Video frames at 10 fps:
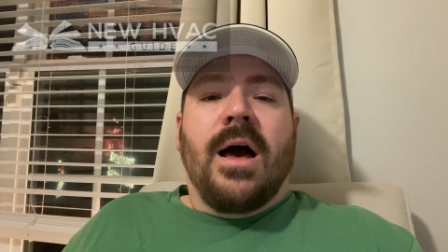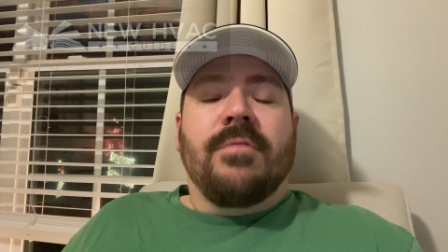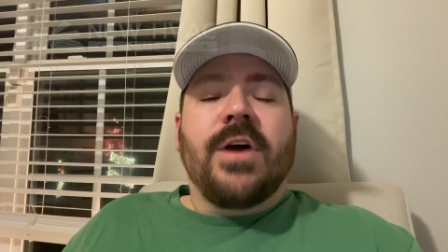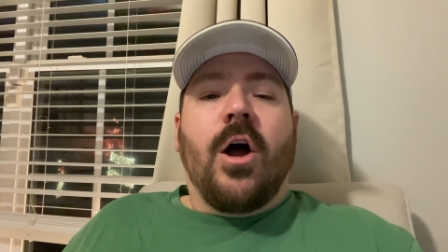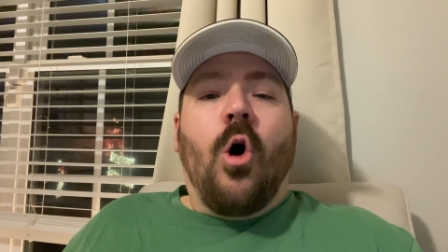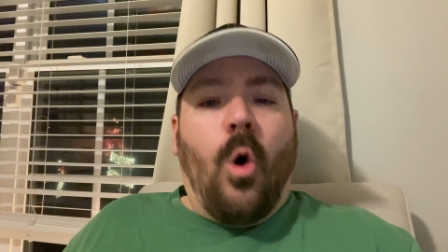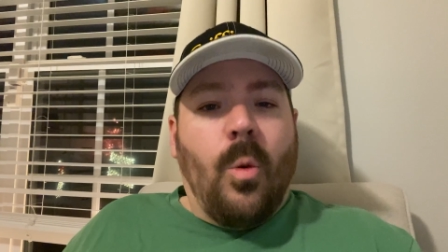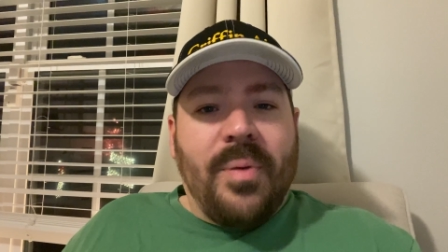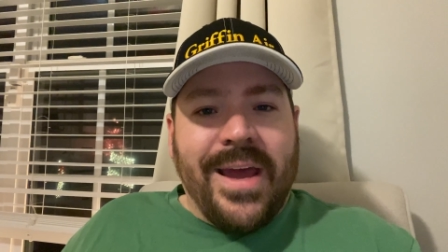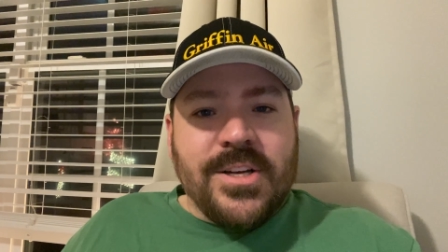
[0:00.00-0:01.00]
I've got a whole
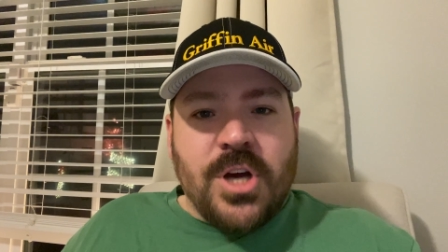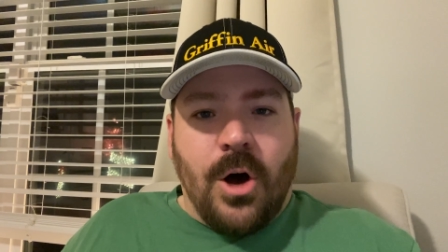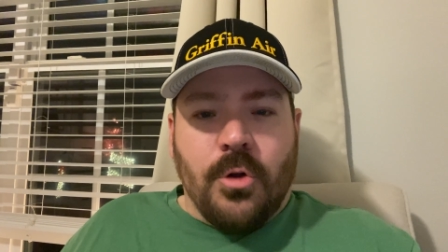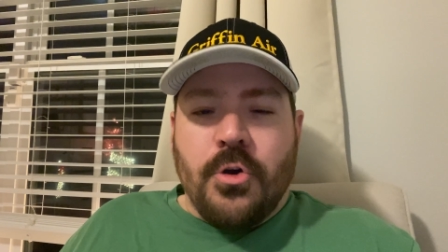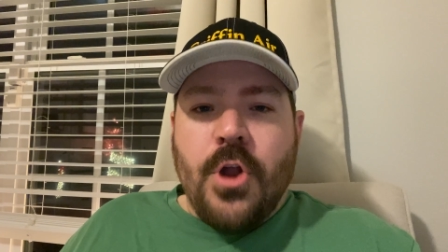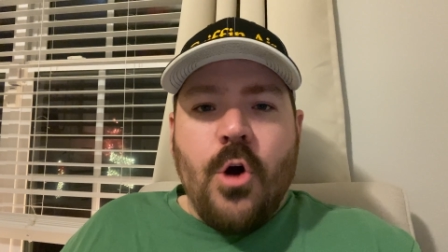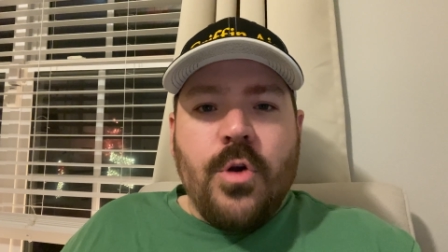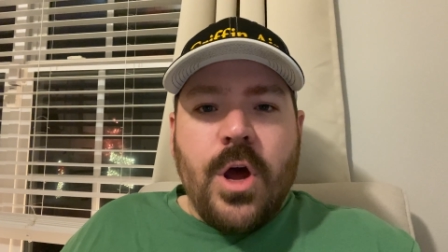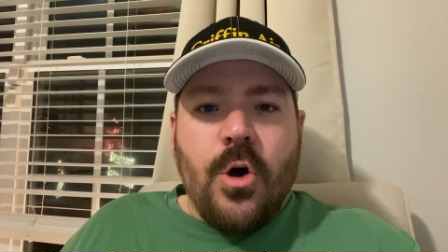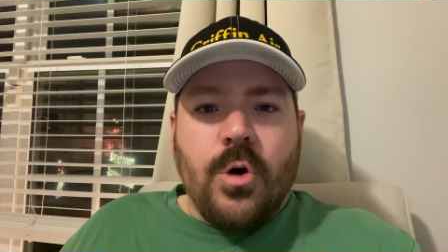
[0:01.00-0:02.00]
page called
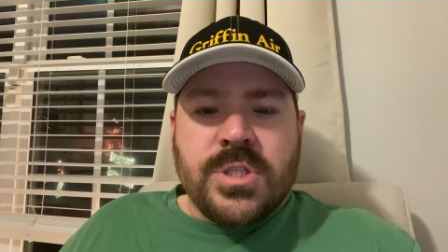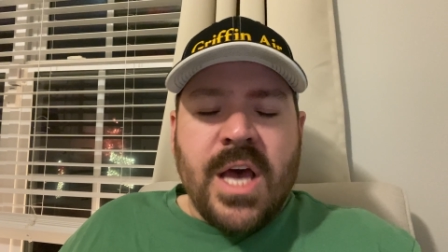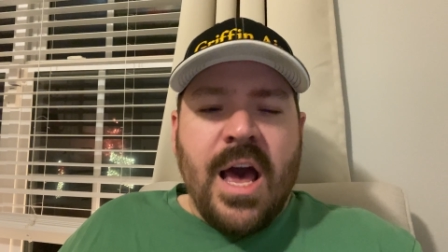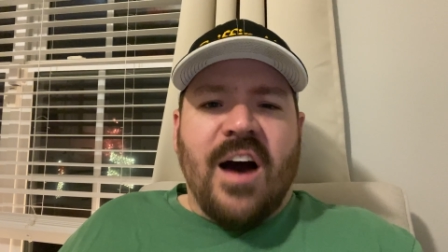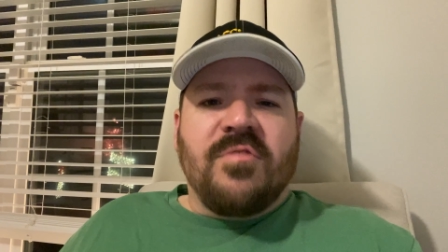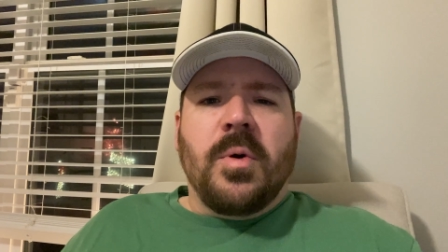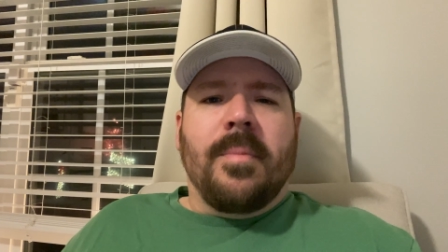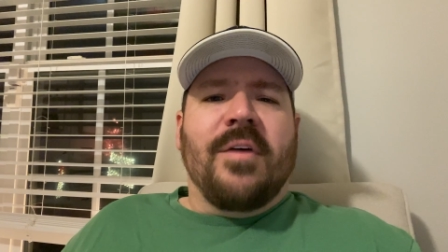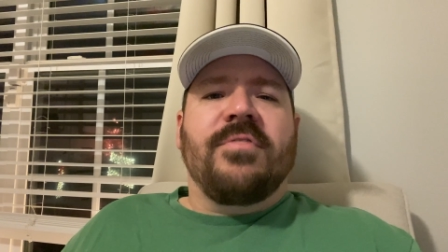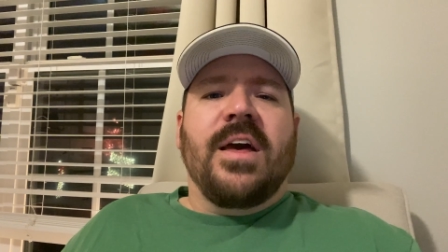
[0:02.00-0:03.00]
no-nos. I've put
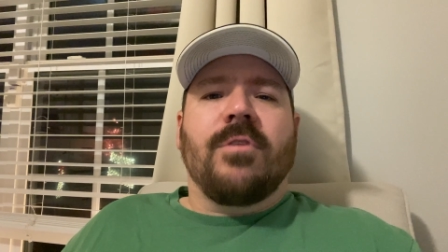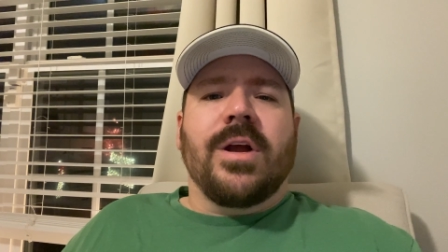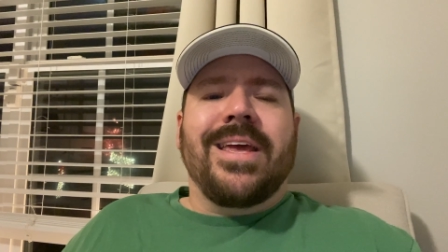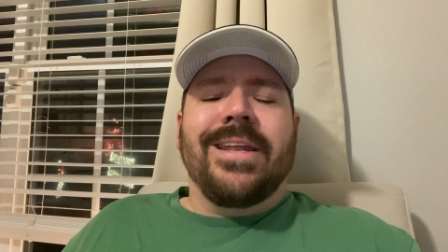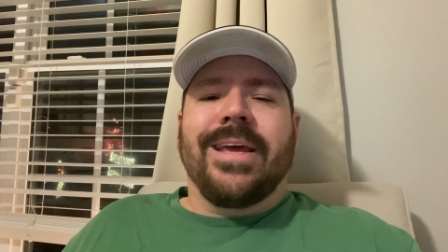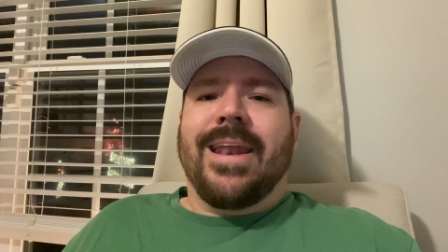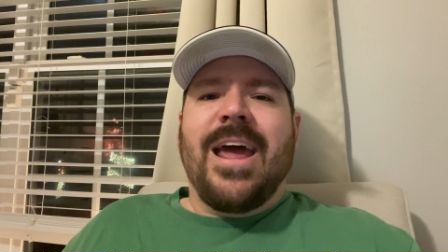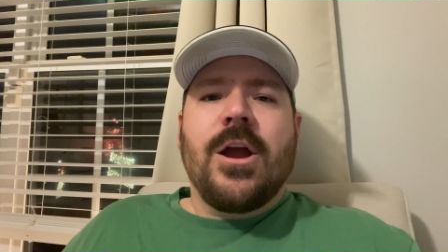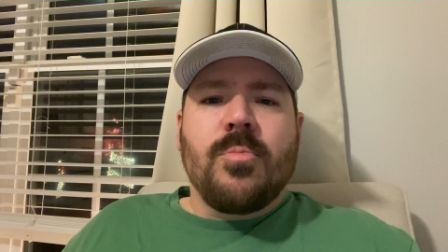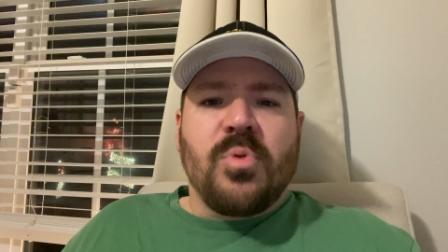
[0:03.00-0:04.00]
my favorite heating and
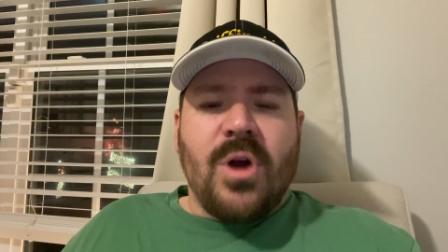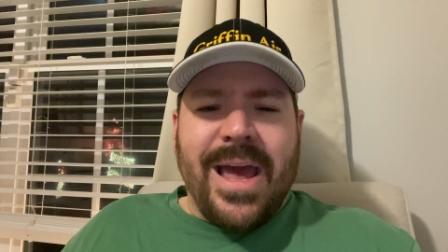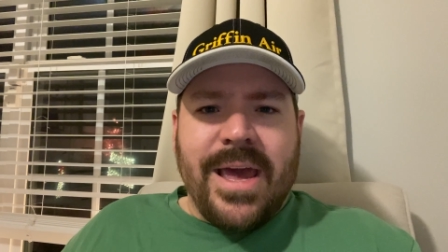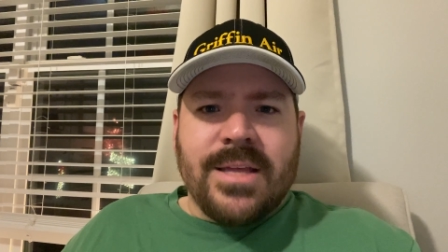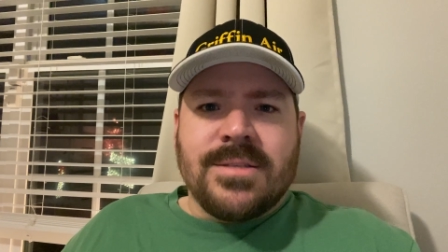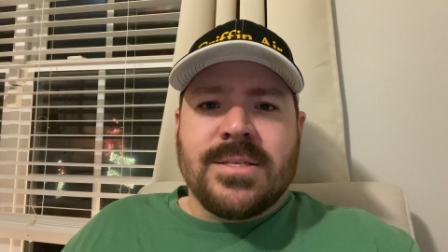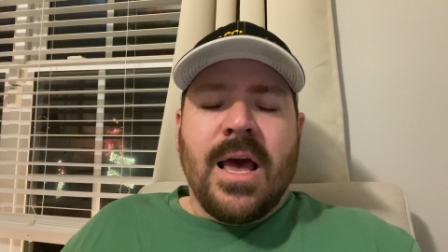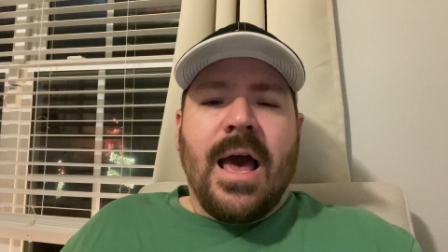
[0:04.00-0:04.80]
air brands.